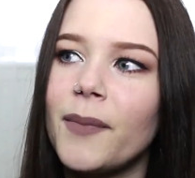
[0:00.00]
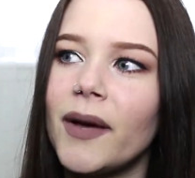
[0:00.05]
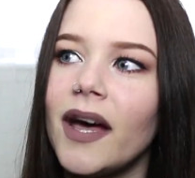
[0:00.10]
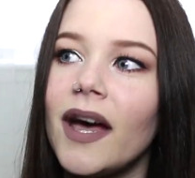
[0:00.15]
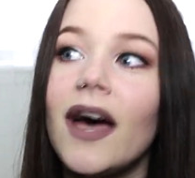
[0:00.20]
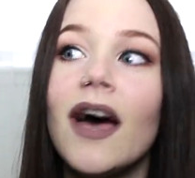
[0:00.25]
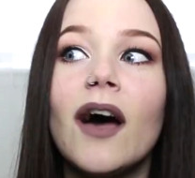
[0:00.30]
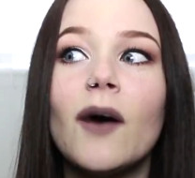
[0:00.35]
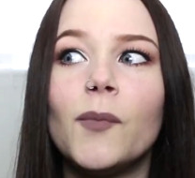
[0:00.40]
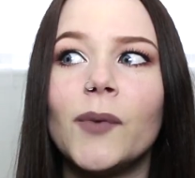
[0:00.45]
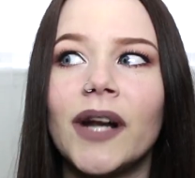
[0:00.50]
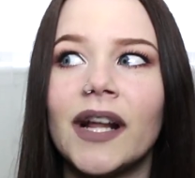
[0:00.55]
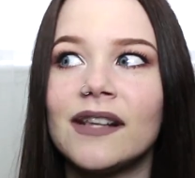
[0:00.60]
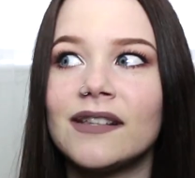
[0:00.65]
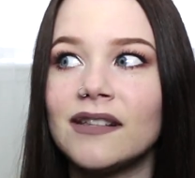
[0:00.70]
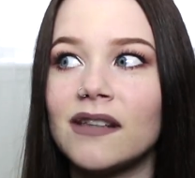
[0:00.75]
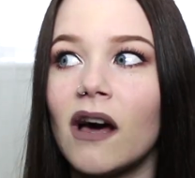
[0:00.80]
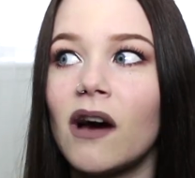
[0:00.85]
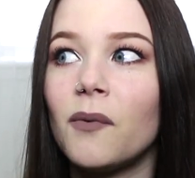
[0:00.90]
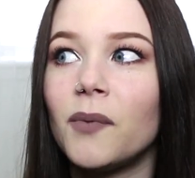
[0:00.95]
but when I
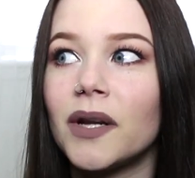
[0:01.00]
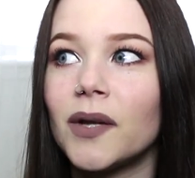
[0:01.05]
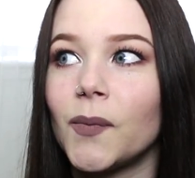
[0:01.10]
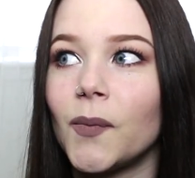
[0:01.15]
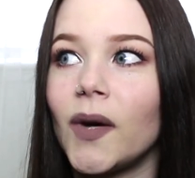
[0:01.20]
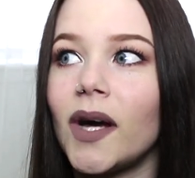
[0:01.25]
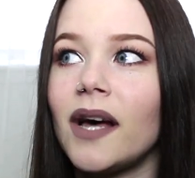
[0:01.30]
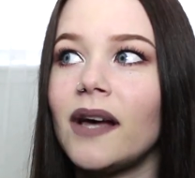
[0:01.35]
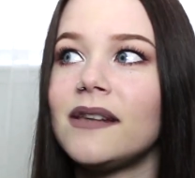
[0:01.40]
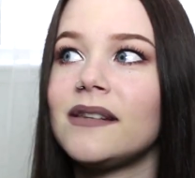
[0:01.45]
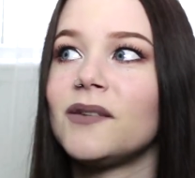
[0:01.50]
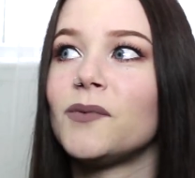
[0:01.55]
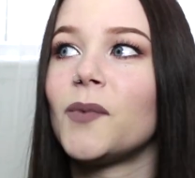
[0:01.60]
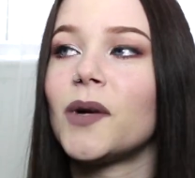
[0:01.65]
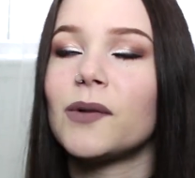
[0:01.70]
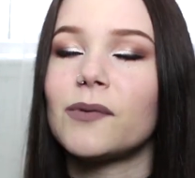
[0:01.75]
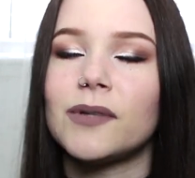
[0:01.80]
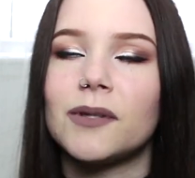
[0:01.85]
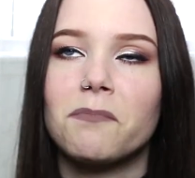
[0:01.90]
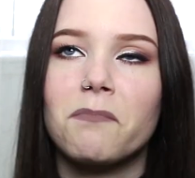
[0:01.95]
saw what it was and
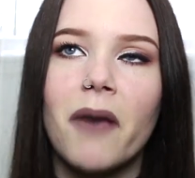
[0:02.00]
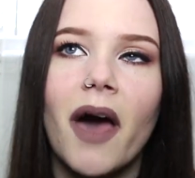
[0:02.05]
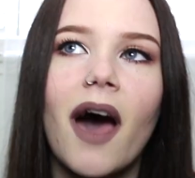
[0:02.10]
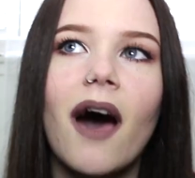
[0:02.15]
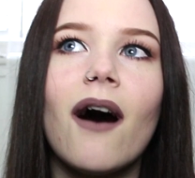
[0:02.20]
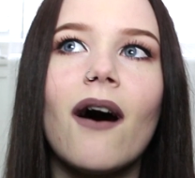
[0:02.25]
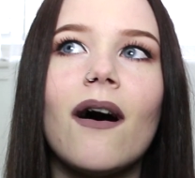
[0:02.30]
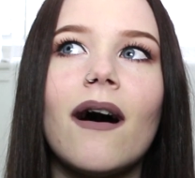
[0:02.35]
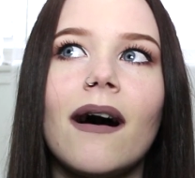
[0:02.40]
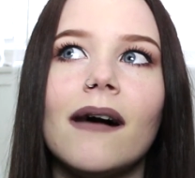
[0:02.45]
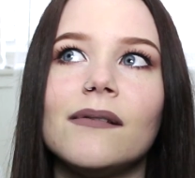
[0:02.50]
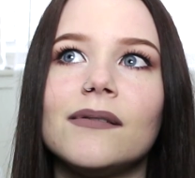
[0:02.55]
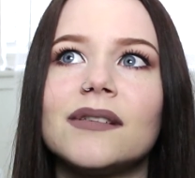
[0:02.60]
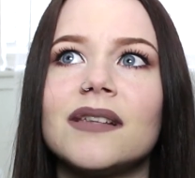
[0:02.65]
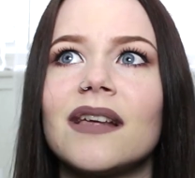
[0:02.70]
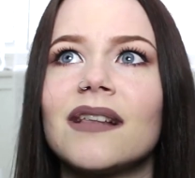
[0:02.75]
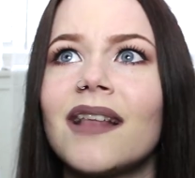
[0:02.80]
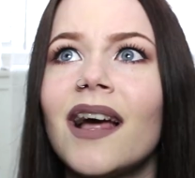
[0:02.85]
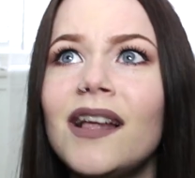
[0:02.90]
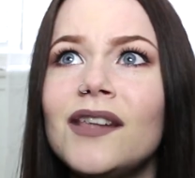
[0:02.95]
what it was about, I was
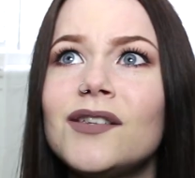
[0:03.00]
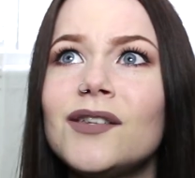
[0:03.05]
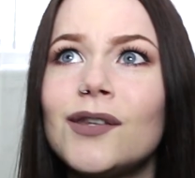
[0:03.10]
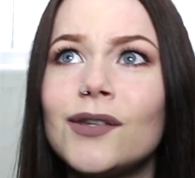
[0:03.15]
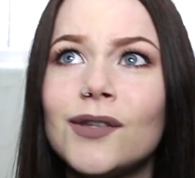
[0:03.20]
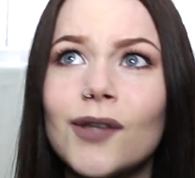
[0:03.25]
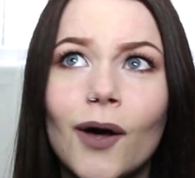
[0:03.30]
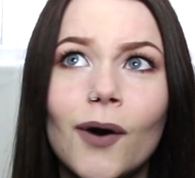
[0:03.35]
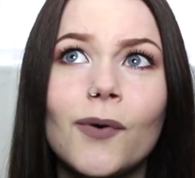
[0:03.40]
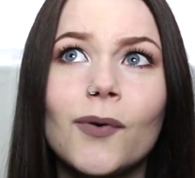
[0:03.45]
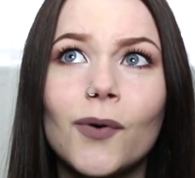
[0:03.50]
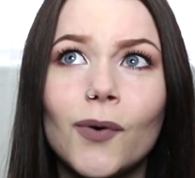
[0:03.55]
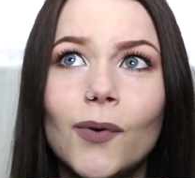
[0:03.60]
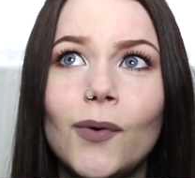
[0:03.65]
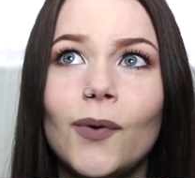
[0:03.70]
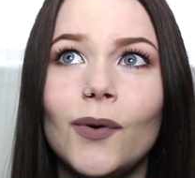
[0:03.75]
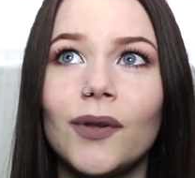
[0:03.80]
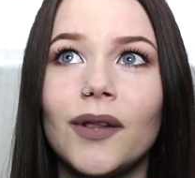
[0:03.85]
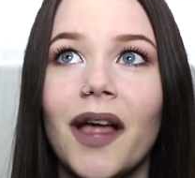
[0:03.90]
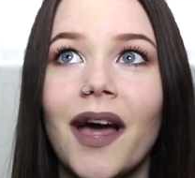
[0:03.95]
like, that's so cool.